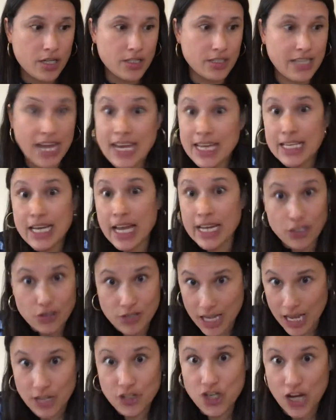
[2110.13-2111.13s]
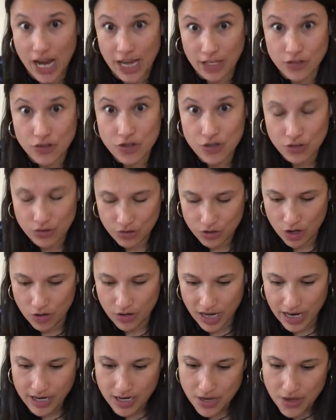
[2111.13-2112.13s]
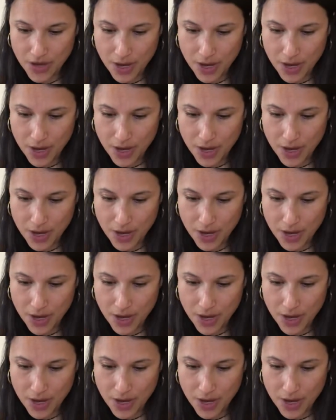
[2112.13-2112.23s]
Day and night you can't change, okay?